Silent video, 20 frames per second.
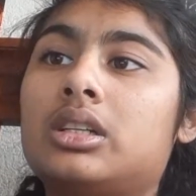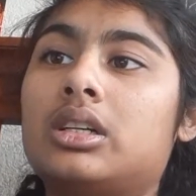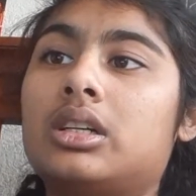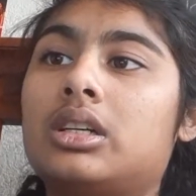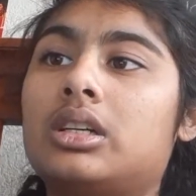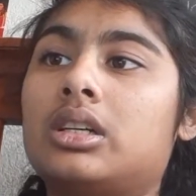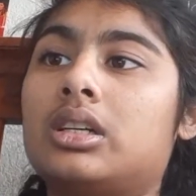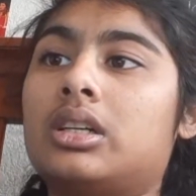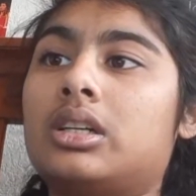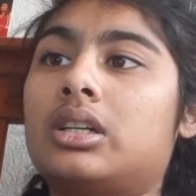
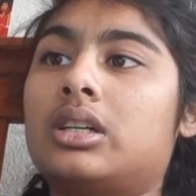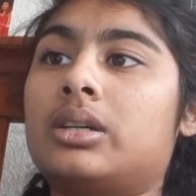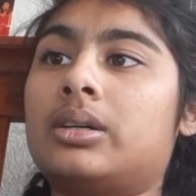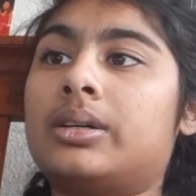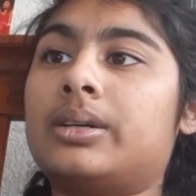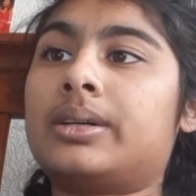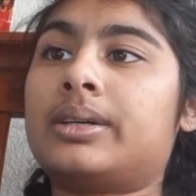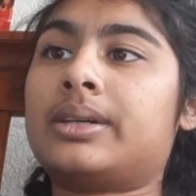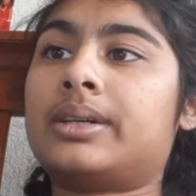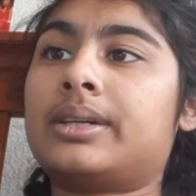
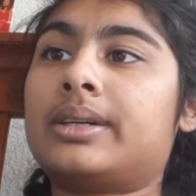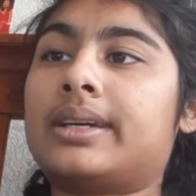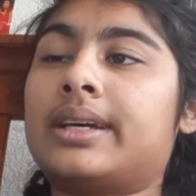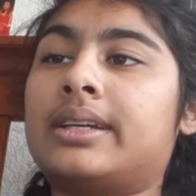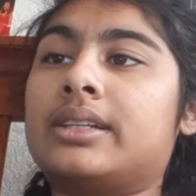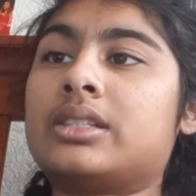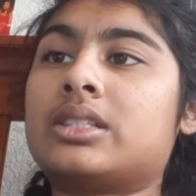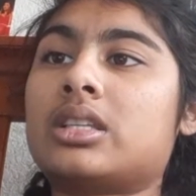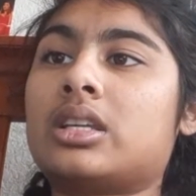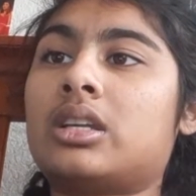
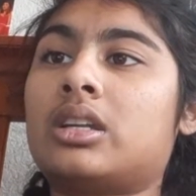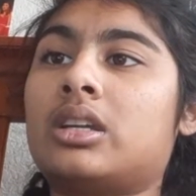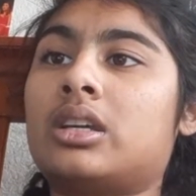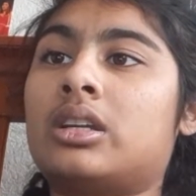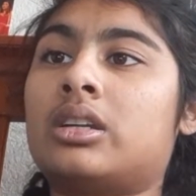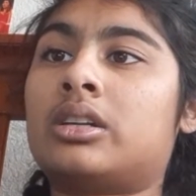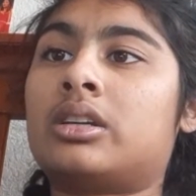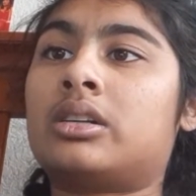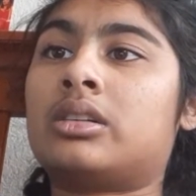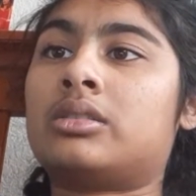Elsa and
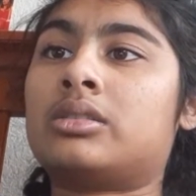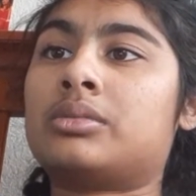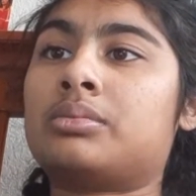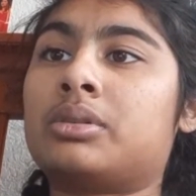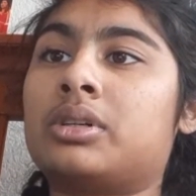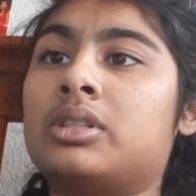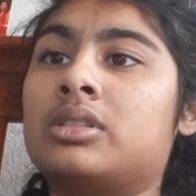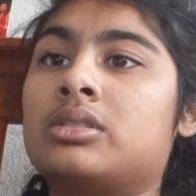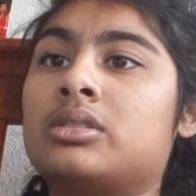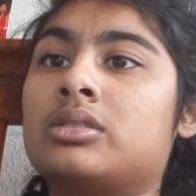Anna are
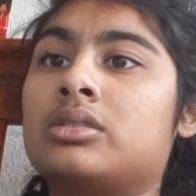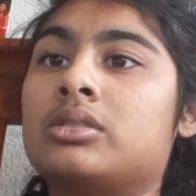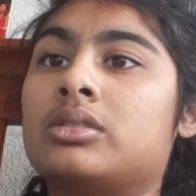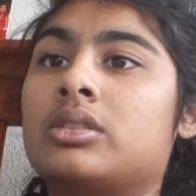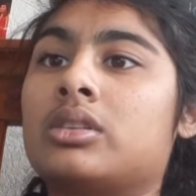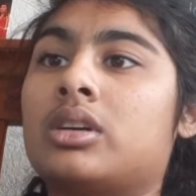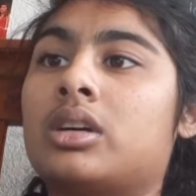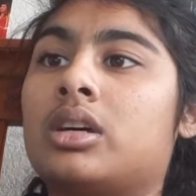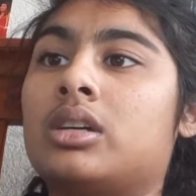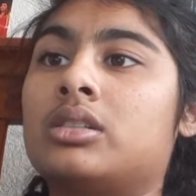Rapunzel's
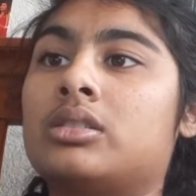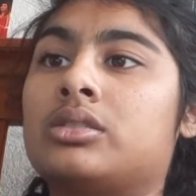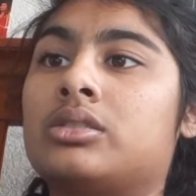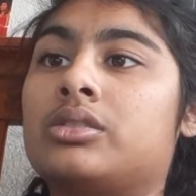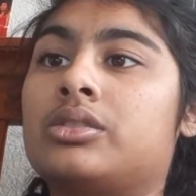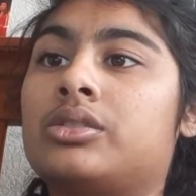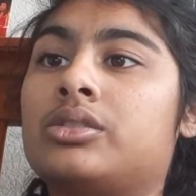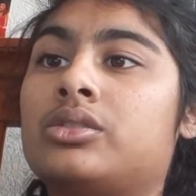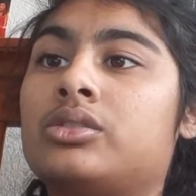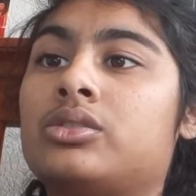
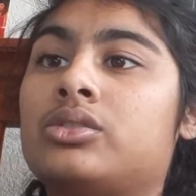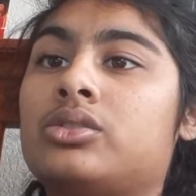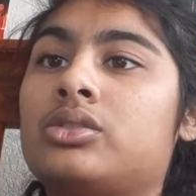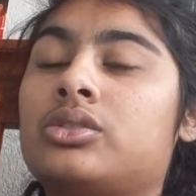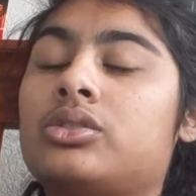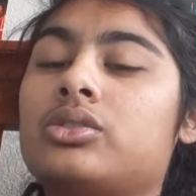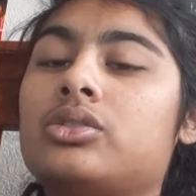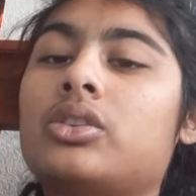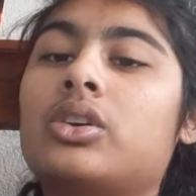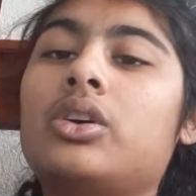
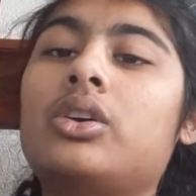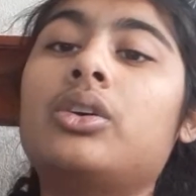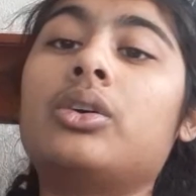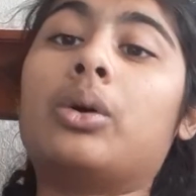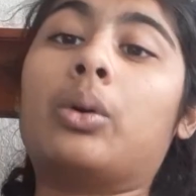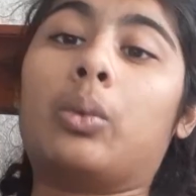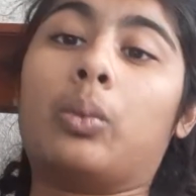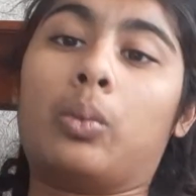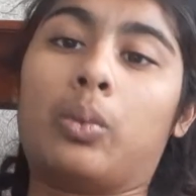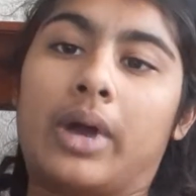cousins.
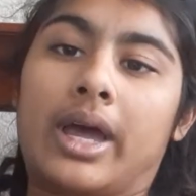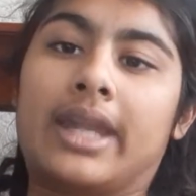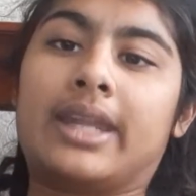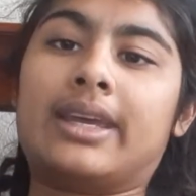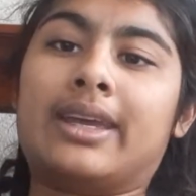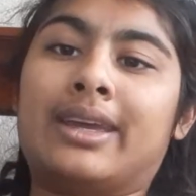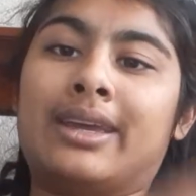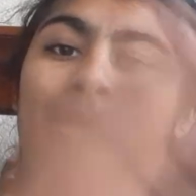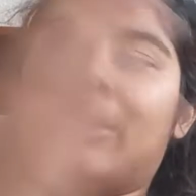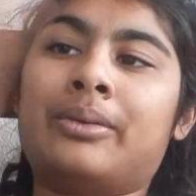
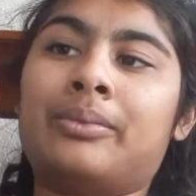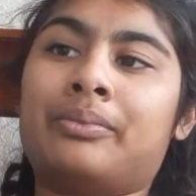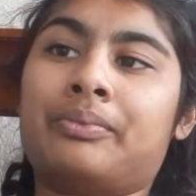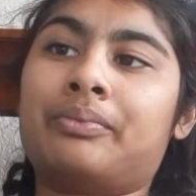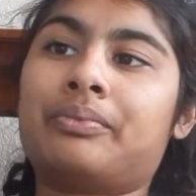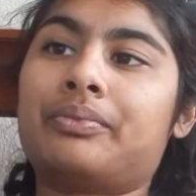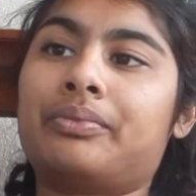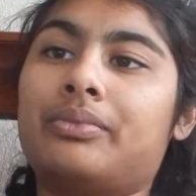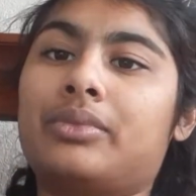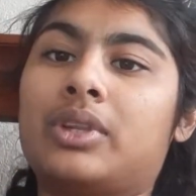Wedding,
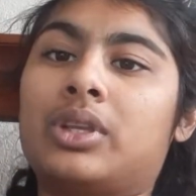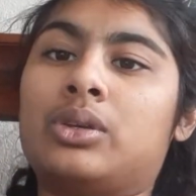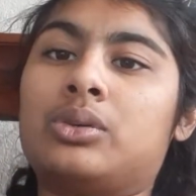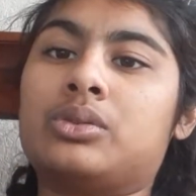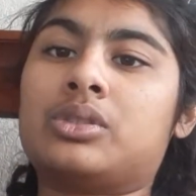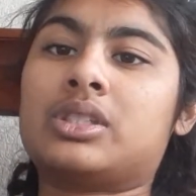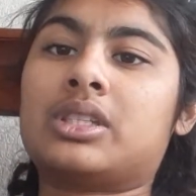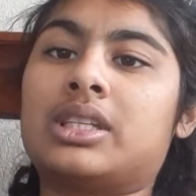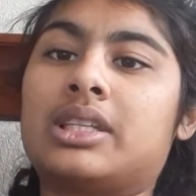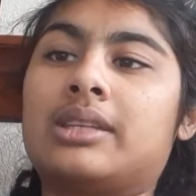you
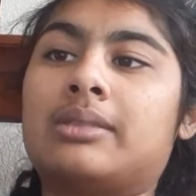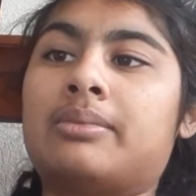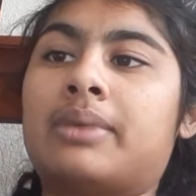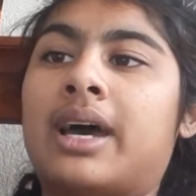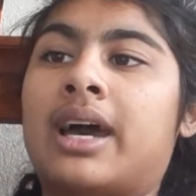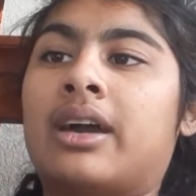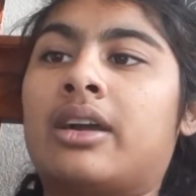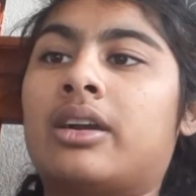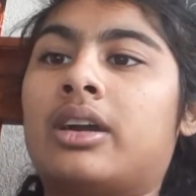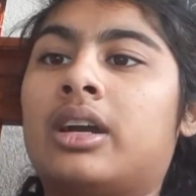see the
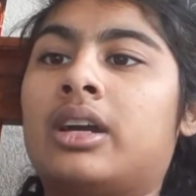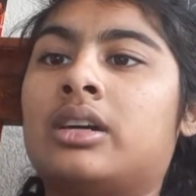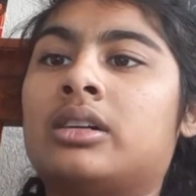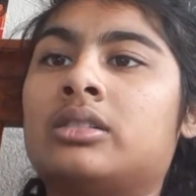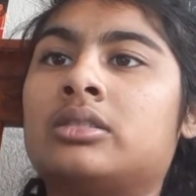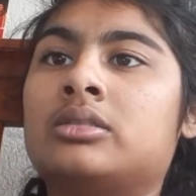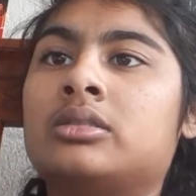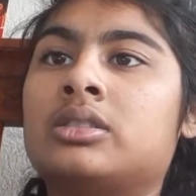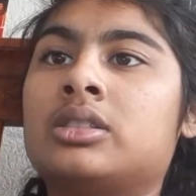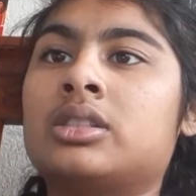
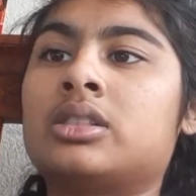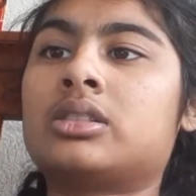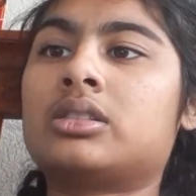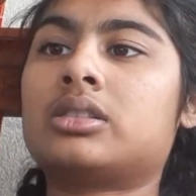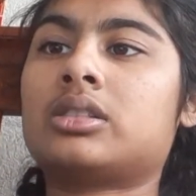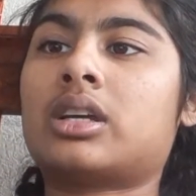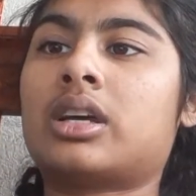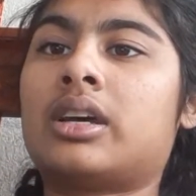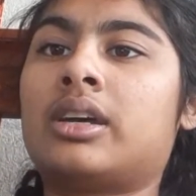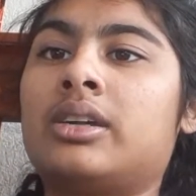background.
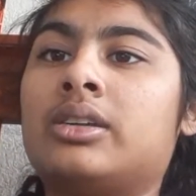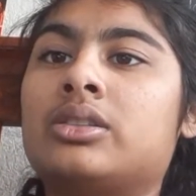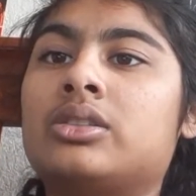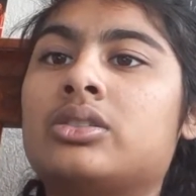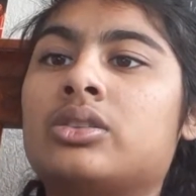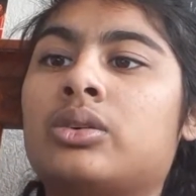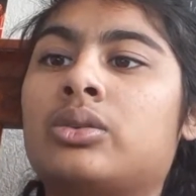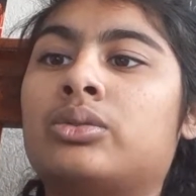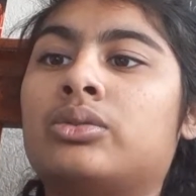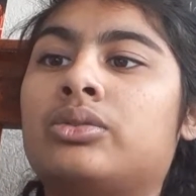I
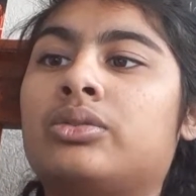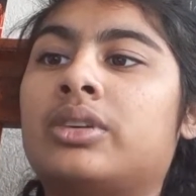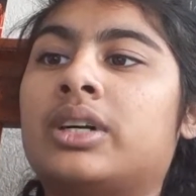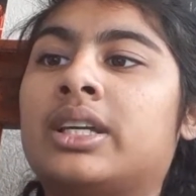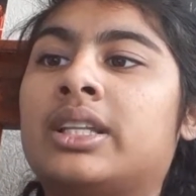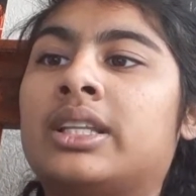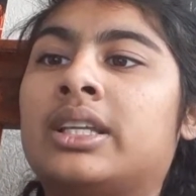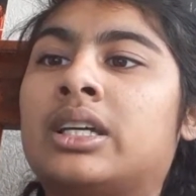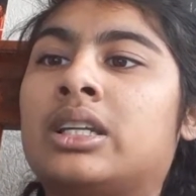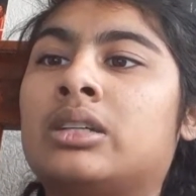don't
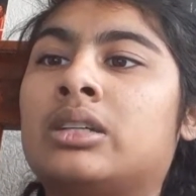find that